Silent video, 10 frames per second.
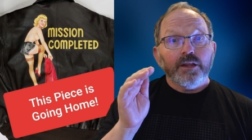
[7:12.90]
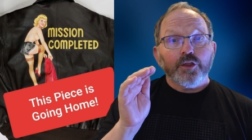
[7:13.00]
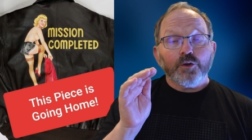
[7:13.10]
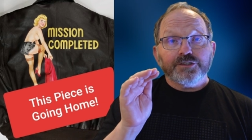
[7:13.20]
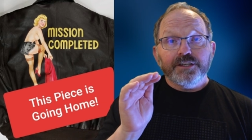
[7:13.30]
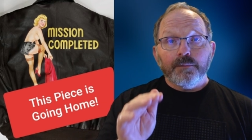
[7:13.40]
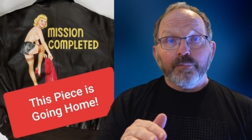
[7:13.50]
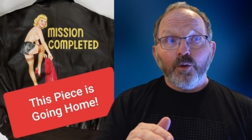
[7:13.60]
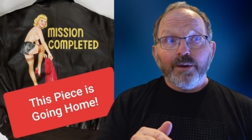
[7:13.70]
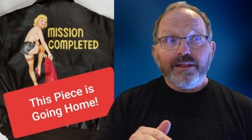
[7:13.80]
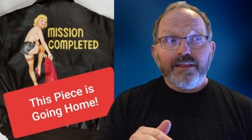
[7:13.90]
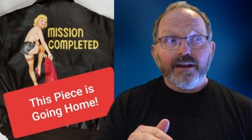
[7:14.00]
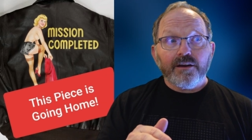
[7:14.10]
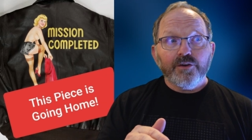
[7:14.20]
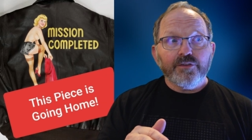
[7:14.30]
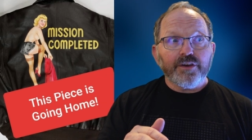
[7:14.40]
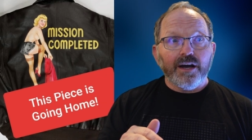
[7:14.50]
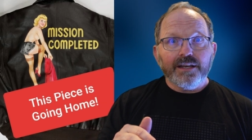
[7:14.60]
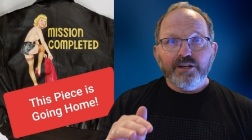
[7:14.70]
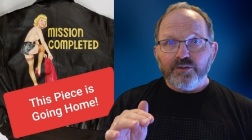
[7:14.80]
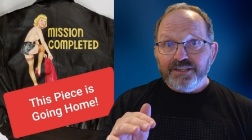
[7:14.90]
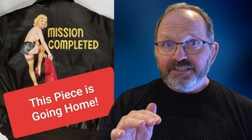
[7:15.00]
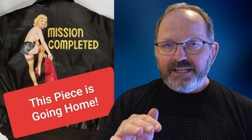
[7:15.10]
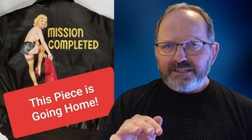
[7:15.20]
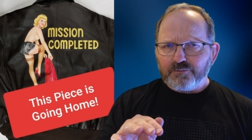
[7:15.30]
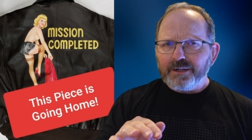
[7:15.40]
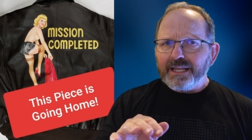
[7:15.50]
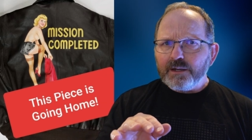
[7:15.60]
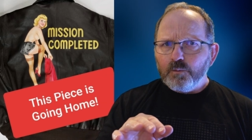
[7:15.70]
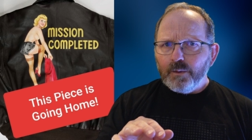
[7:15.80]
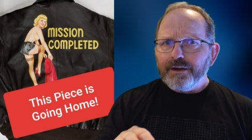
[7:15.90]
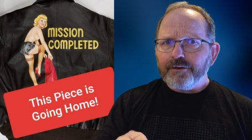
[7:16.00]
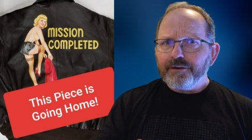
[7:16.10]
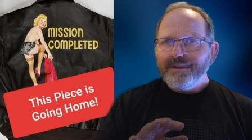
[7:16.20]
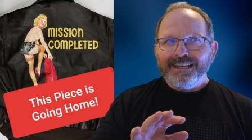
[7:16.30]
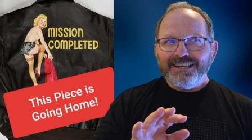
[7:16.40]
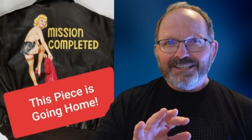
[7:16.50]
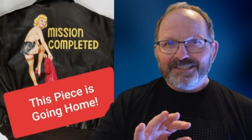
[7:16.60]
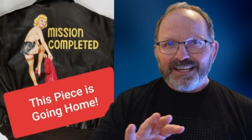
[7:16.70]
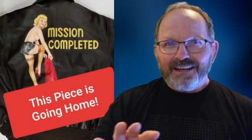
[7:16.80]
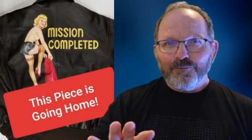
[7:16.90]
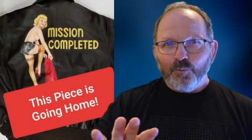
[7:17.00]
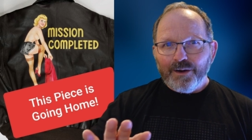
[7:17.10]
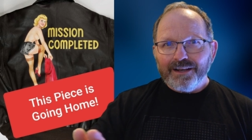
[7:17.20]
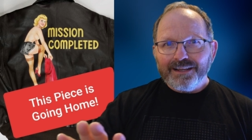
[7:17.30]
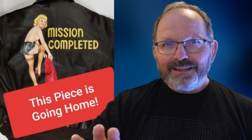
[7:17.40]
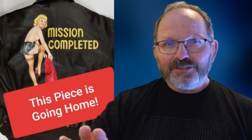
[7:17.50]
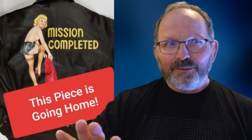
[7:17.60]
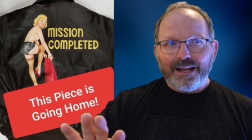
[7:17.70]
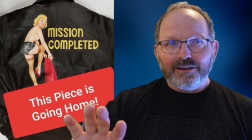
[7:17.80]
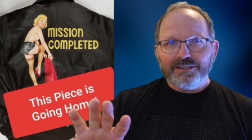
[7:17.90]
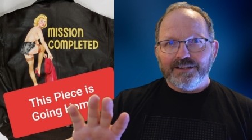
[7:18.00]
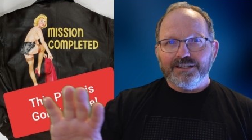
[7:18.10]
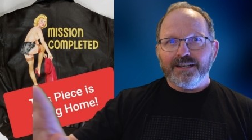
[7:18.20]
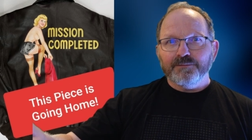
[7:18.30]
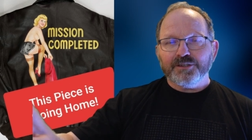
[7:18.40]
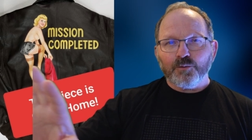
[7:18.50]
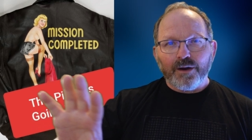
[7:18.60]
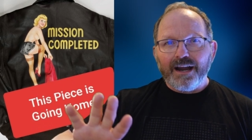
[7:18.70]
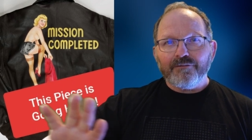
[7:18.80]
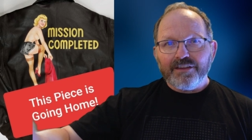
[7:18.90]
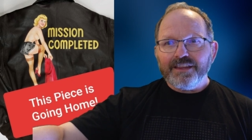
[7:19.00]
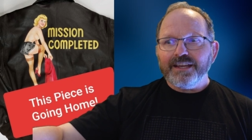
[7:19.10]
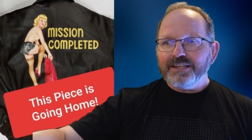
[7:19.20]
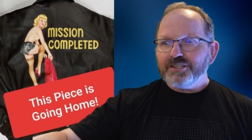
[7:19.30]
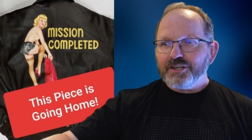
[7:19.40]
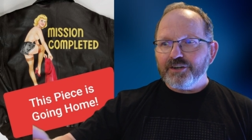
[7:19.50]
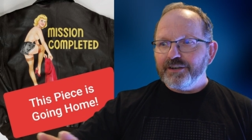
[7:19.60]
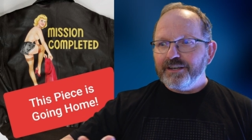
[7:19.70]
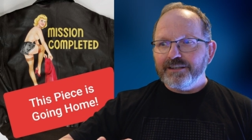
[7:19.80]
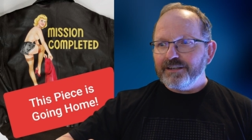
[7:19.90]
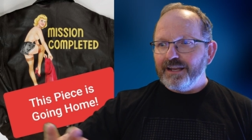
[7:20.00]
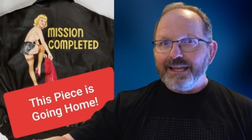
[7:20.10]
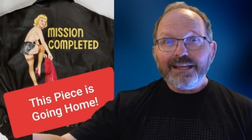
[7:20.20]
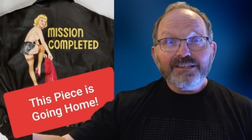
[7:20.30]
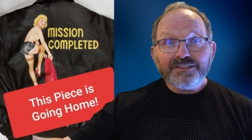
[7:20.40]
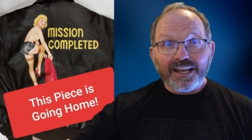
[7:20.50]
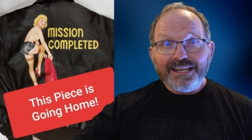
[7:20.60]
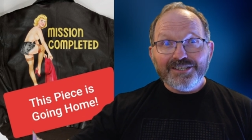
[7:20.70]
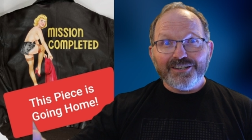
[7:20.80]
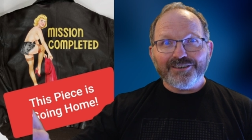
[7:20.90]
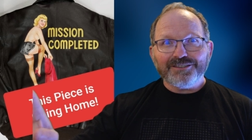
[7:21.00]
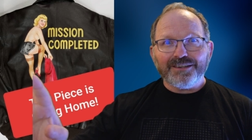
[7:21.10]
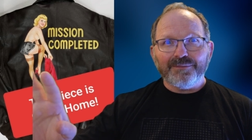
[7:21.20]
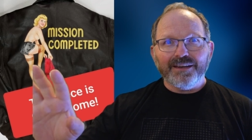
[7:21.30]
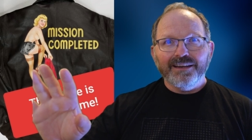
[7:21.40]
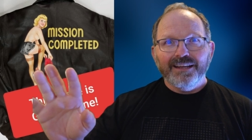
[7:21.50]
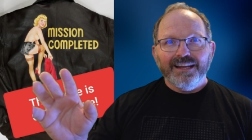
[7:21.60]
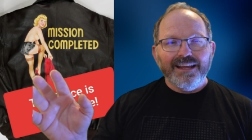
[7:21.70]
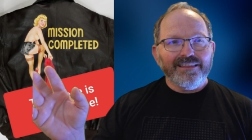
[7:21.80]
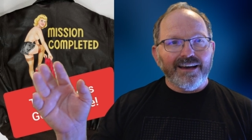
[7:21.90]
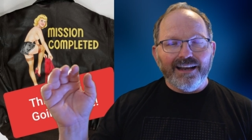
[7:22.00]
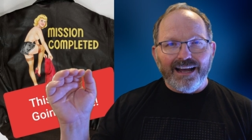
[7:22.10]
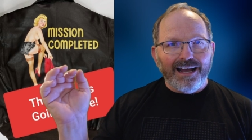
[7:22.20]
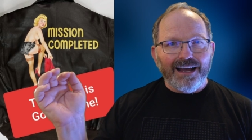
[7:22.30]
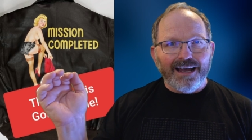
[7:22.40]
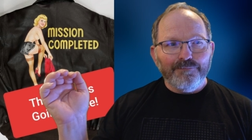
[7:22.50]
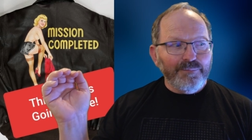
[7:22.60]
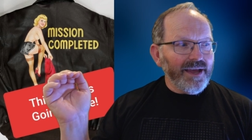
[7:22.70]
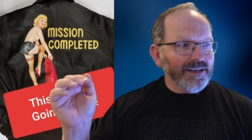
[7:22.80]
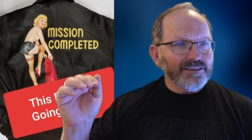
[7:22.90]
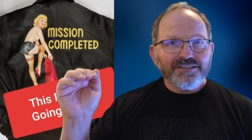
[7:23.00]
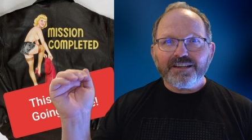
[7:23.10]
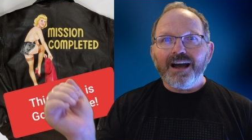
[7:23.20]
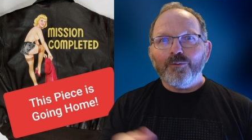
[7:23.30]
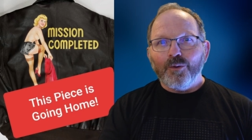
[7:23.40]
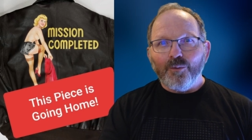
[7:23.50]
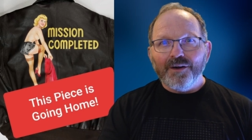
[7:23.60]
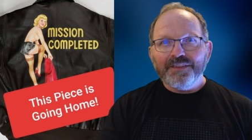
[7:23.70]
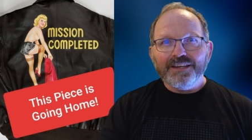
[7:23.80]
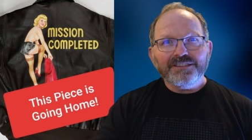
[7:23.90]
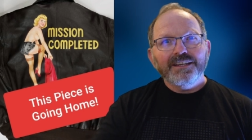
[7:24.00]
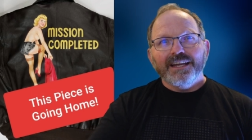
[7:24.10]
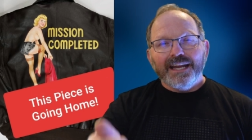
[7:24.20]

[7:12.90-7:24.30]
There was an employee there who thought, you know, this thing is really weird. And instead of wheeling this one out to the dumpster where everything gets turned into like insulation or something, he thought, I bet Scott will want this.